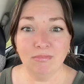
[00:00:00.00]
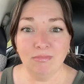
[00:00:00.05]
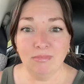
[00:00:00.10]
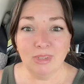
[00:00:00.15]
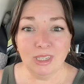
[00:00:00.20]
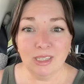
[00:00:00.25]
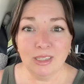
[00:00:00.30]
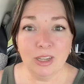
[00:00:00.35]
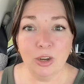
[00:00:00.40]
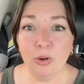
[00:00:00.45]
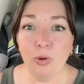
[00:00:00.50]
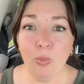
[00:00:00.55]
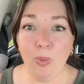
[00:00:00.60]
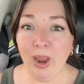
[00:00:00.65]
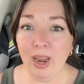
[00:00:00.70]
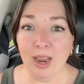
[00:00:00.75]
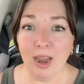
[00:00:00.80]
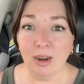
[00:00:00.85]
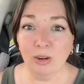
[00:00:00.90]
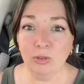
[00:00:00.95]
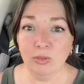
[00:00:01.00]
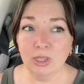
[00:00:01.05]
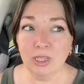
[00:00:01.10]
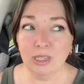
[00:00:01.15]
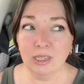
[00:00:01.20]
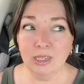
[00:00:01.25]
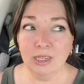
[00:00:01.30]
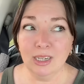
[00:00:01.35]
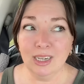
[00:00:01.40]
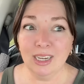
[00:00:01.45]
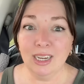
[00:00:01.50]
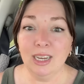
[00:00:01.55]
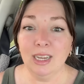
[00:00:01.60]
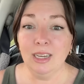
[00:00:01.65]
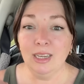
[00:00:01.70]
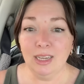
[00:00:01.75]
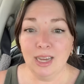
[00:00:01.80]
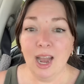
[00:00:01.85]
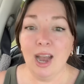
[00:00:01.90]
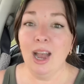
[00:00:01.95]
Is there a way out?
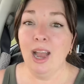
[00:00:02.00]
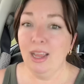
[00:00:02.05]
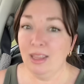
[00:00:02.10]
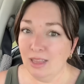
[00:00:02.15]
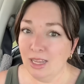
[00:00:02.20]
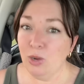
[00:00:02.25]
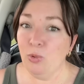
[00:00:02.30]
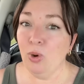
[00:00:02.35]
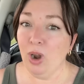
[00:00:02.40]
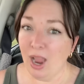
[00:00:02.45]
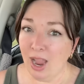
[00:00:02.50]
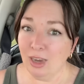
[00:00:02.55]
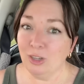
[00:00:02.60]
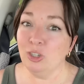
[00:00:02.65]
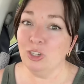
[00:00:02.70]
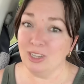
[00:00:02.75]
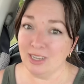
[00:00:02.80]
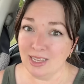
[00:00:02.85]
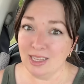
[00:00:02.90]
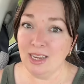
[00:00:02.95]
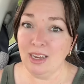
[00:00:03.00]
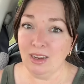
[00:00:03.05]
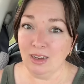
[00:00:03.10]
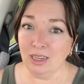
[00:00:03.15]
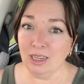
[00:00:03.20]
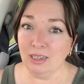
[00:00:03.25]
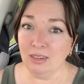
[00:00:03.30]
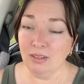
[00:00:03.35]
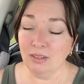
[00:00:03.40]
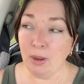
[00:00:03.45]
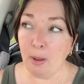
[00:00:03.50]
Yeah, I think we're actually seeing it.